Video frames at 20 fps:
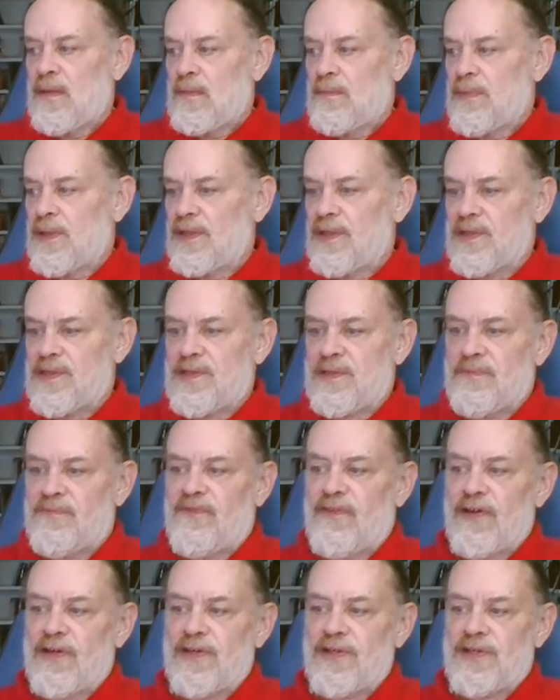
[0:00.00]
But the
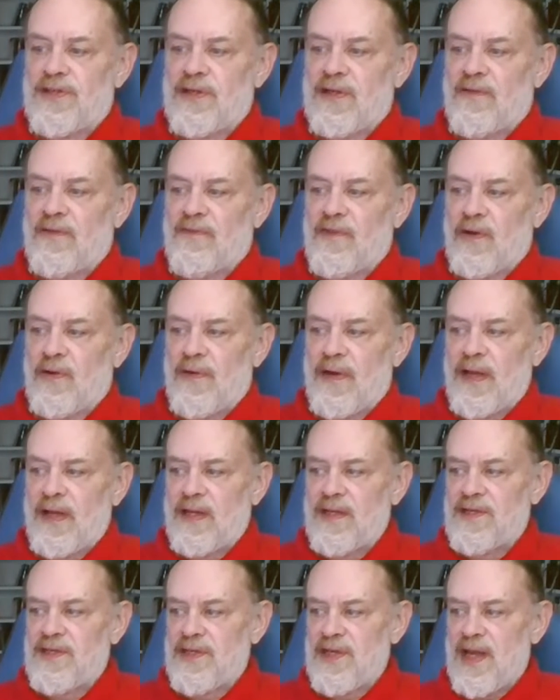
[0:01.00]
subversion of the great
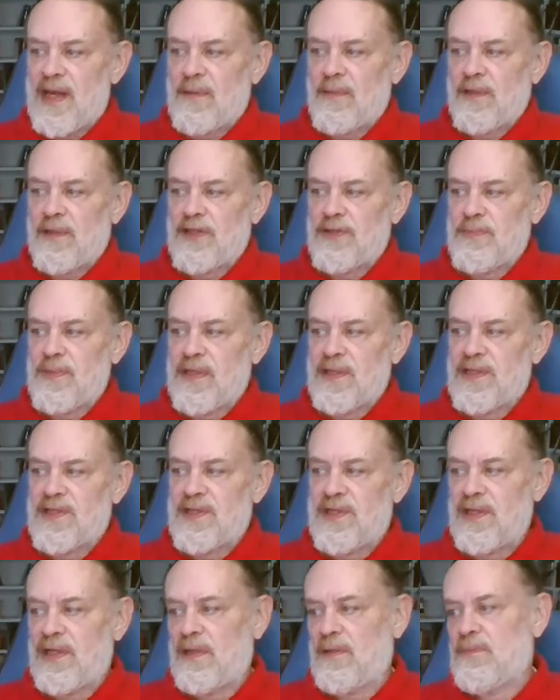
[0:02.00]
establishment
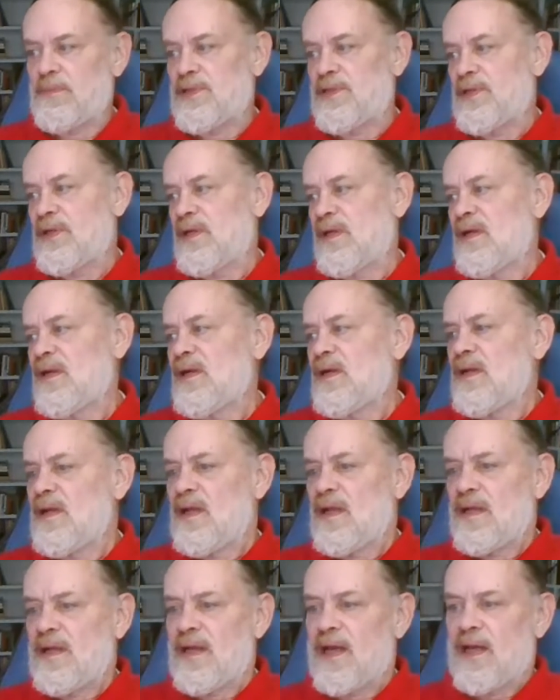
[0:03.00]
seems
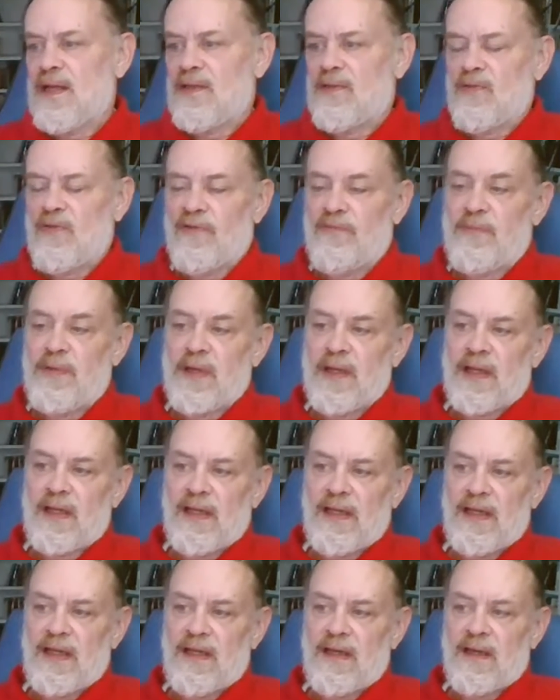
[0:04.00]
not to have been
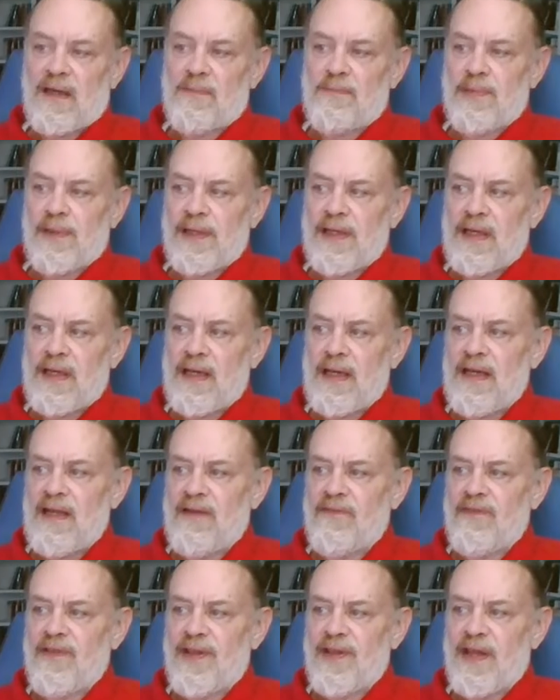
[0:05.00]
completed
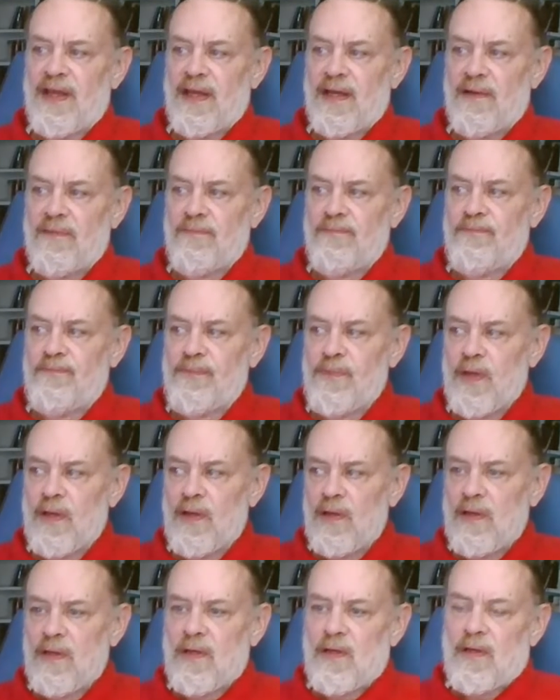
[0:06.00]
even then
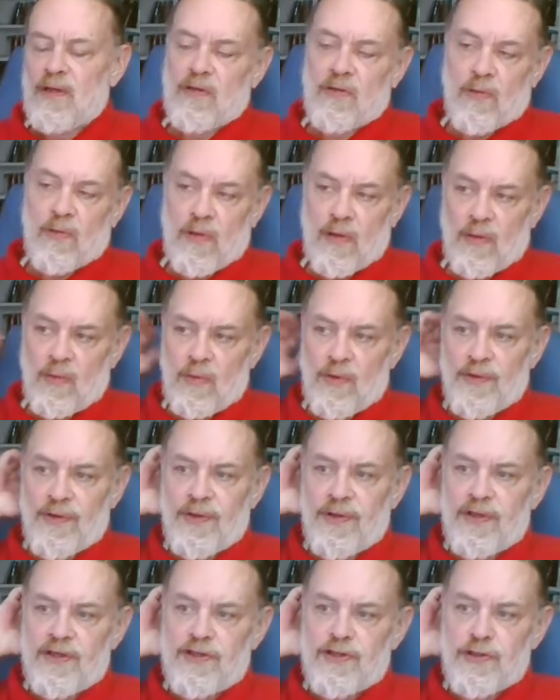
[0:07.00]
nor
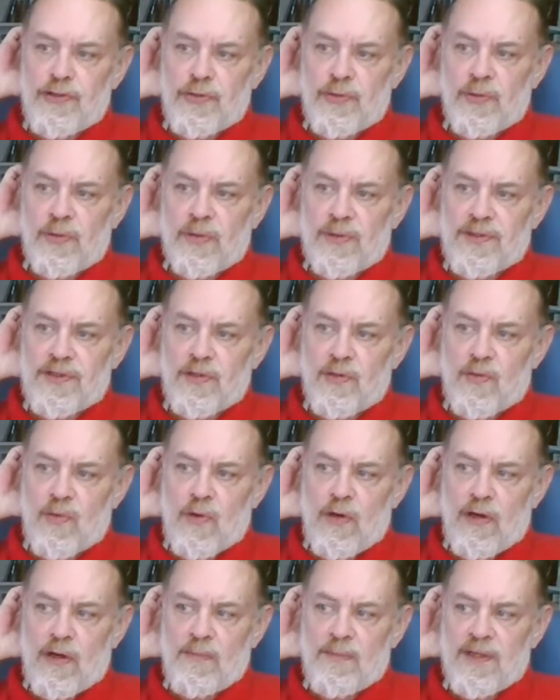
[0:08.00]
the jewels and
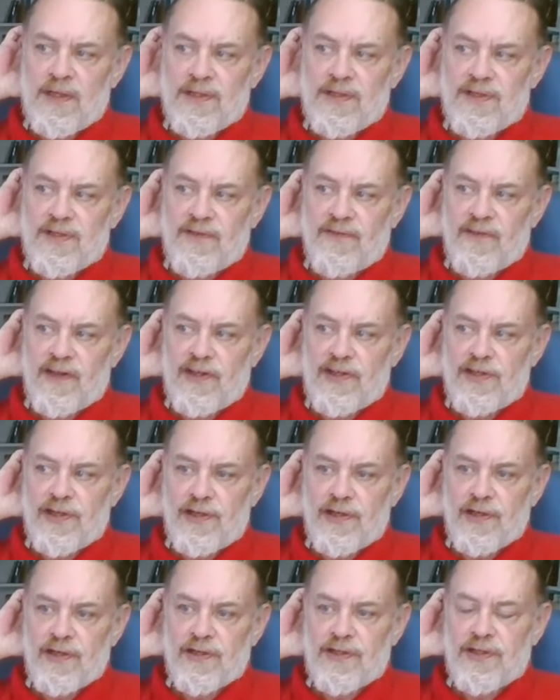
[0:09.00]
ornaments of the
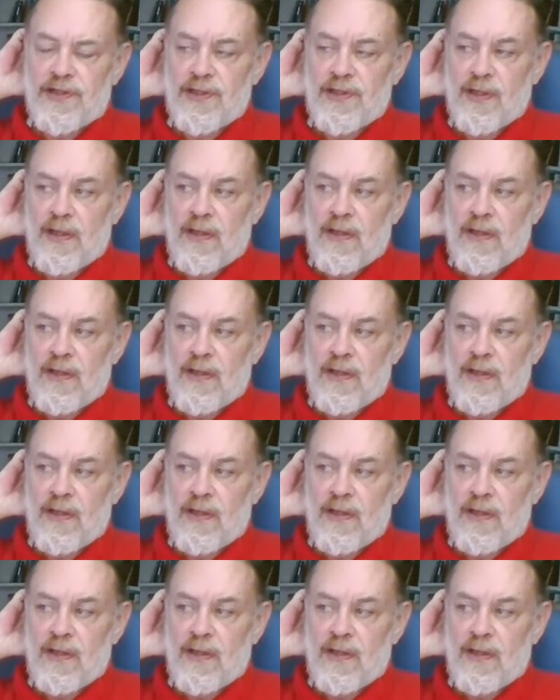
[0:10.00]
church